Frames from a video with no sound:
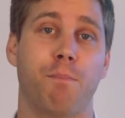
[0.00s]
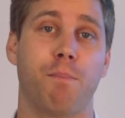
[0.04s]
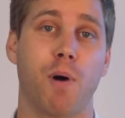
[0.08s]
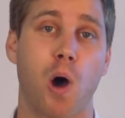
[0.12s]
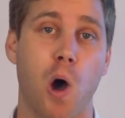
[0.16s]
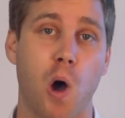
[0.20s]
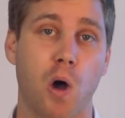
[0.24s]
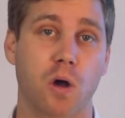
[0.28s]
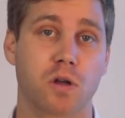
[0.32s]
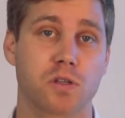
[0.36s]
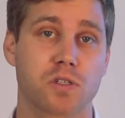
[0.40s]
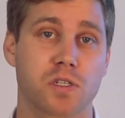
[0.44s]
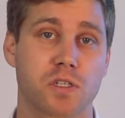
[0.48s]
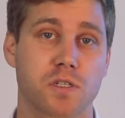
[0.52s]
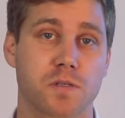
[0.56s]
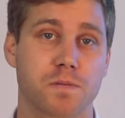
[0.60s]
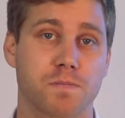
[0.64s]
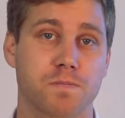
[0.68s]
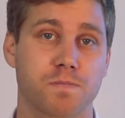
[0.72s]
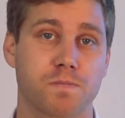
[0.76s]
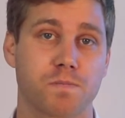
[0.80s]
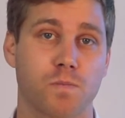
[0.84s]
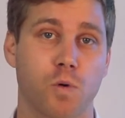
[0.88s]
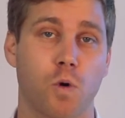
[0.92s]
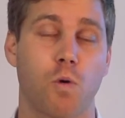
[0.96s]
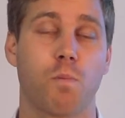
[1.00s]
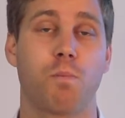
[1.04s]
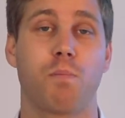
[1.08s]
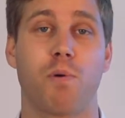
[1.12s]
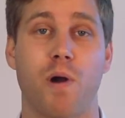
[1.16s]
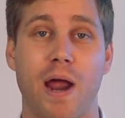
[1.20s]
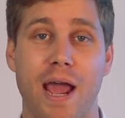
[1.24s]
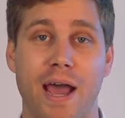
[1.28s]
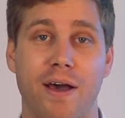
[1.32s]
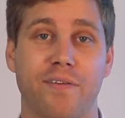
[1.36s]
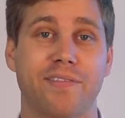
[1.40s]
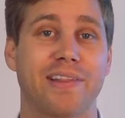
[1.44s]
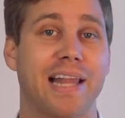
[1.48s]
box or
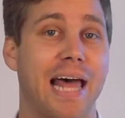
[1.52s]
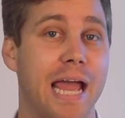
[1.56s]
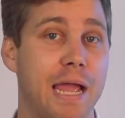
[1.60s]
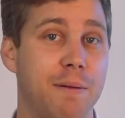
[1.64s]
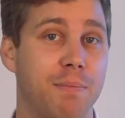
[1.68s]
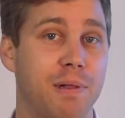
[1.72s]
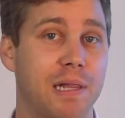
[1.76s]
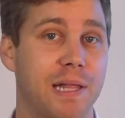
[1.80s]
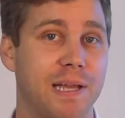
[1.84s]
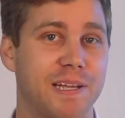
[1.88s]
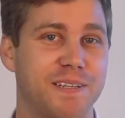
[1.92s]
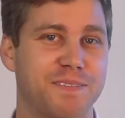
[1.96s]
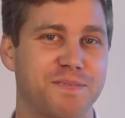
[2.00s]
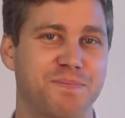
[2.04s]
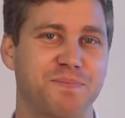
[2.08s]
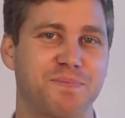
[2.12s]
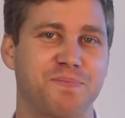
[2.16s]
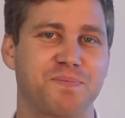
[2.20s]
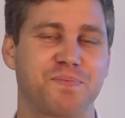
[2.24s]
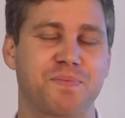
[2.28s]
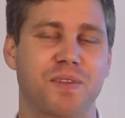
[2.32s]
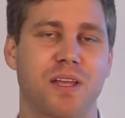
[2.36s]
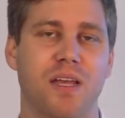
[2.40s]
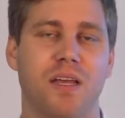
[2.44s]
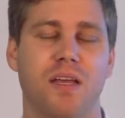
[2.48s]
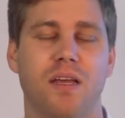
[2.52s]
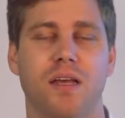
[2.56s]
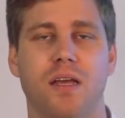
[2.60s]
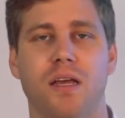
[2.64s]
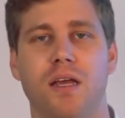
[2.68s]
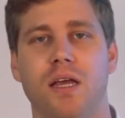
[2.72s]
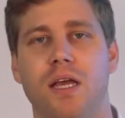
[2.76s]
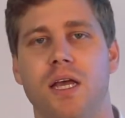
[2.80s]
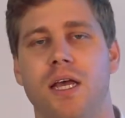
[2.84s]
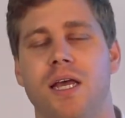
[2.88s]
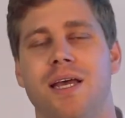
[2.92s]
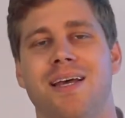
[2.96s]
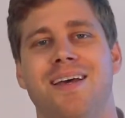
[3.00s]
brown labelling.
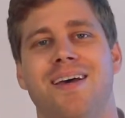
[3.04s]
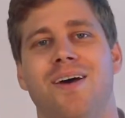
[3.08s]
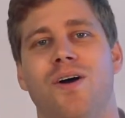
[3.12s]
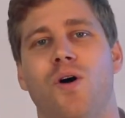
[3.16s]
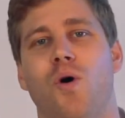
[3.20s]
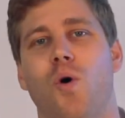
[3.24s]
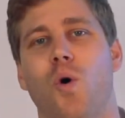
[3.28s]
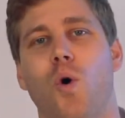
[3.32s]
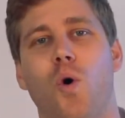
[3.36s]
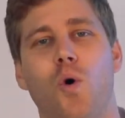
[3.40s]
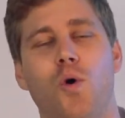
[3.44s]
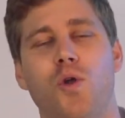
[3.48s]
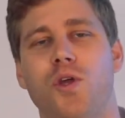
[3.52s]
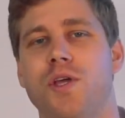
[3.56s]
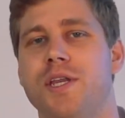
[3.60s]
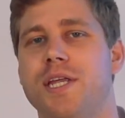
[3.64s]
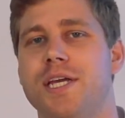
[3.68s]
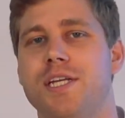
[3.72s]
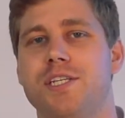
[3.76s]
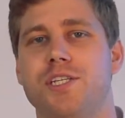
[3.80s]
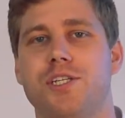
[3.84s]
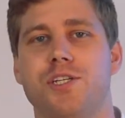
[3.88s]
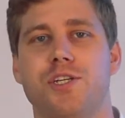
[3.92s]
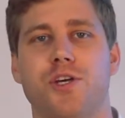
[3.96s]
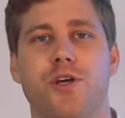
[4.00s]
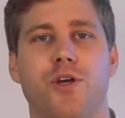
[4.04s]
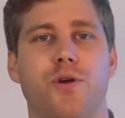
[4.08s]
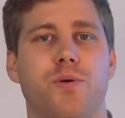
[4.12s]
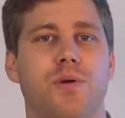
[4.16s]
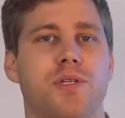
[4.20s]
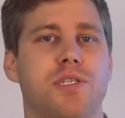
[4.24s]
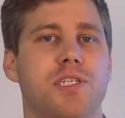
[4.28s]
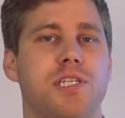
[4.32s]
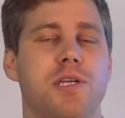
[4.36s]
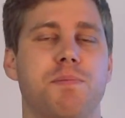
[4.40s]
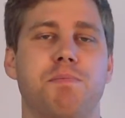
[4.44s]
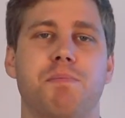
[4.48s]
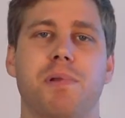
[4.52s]
All you need to do
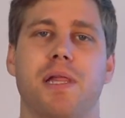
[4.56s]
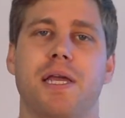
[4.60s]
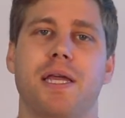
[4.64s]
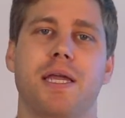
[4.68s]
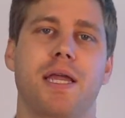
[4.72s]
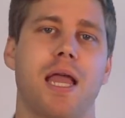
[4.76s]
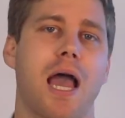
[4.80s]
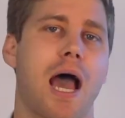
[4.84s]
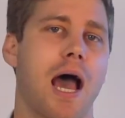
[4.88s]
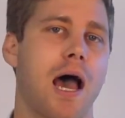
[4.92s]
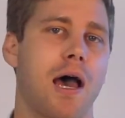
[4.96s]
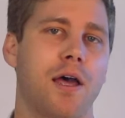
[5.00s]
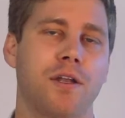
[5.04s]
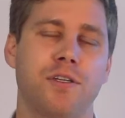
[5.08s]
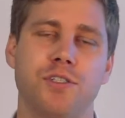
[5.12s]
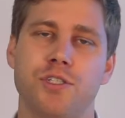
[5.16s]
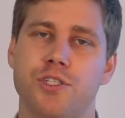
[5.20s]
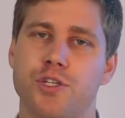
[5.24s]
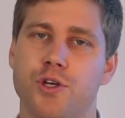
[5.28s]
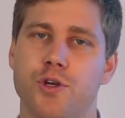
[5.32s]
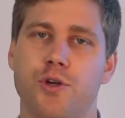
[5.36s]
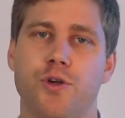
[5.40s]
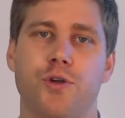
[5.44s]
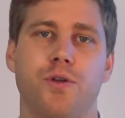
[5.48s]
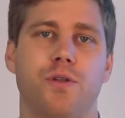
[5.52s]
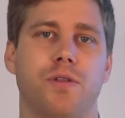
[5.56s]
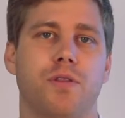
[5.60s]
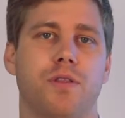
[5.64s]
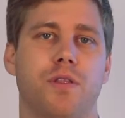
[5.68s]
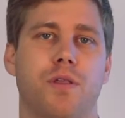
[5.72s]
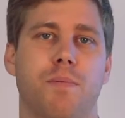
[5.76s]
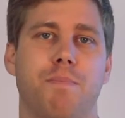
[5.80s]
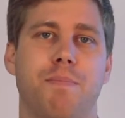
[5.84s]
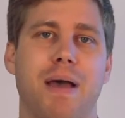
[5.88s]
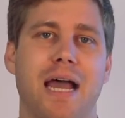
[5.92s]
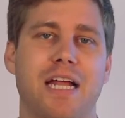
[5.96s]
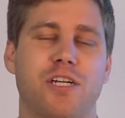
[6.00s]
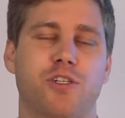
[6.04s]
is simply undo the
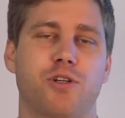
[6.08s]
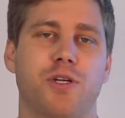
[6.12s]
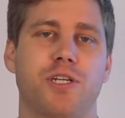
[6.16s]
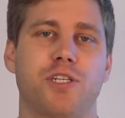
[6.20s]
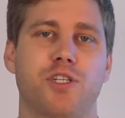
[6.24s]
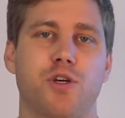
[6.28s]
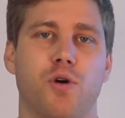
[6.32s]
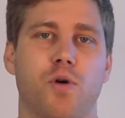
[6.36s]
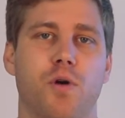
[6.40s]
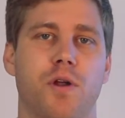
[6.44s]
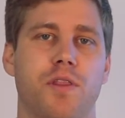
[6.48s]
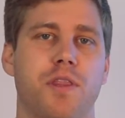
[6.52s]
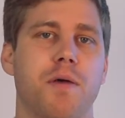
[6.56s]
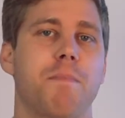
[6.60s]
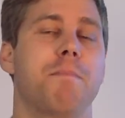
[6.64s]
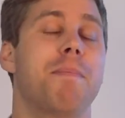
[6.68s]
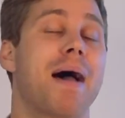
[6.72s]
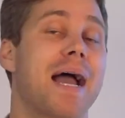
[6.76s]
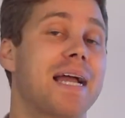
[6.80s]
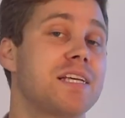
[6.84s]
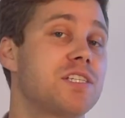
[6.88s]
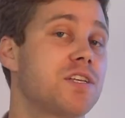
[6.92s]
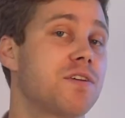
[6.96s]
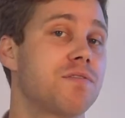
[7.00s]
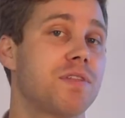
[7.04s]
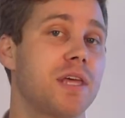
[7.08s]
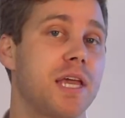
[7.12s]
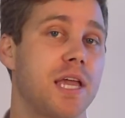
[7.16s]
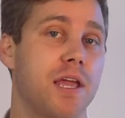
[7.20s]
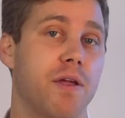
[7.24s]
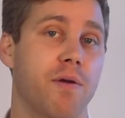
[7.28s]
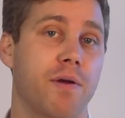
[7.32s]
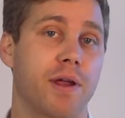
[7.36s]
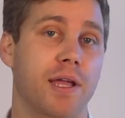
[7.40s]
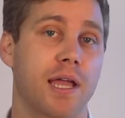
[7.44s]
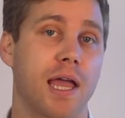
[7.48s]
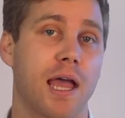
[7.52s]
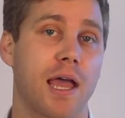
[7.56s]
battery door at the base of the
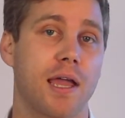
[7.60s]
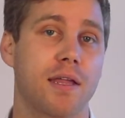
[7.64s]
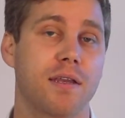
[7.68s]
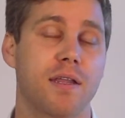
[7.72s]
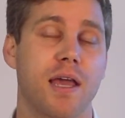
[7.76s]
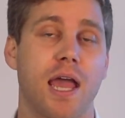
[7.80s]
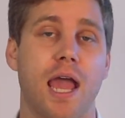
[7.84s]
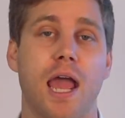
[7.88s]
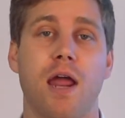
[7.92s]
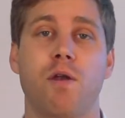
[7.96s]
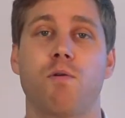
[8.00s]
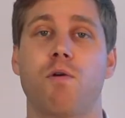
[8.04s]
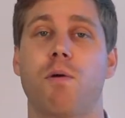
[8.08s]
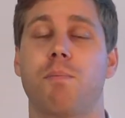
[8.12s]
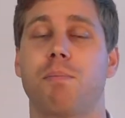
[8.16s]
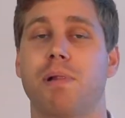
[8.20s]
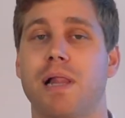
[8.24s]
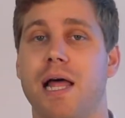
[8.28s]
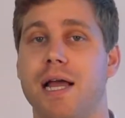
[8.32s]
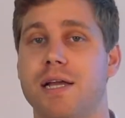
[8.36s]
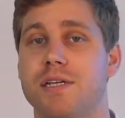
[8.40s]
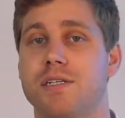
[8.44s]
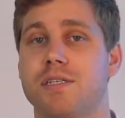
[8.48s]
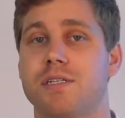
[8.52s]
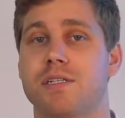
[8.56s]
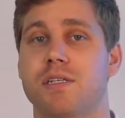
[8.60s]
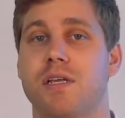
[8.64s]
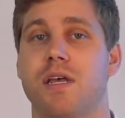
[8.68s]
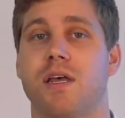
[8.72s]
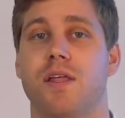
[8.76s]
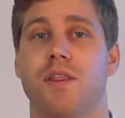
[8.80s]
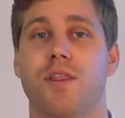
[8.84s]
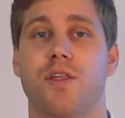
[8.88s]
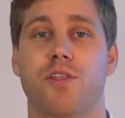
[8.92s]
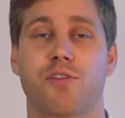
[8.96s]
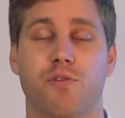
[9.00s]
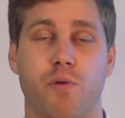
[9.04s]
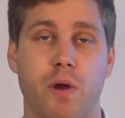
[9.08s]
hearing aid and replace
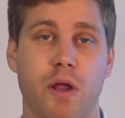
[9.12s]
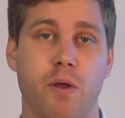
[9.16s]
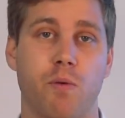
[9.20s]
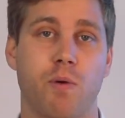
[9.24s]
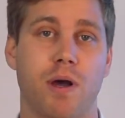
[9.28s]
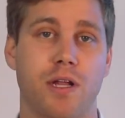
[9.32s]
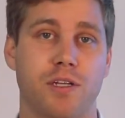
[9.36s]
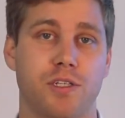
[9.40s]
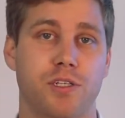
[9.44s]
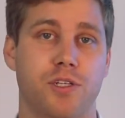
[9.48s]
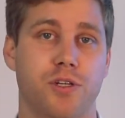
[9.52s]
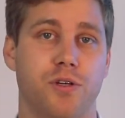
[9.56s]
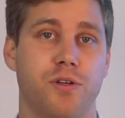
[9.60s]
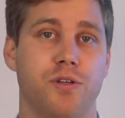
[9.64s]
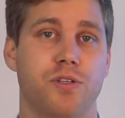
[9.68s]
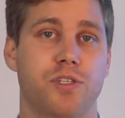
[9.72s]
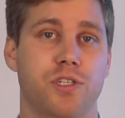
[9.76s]
the 312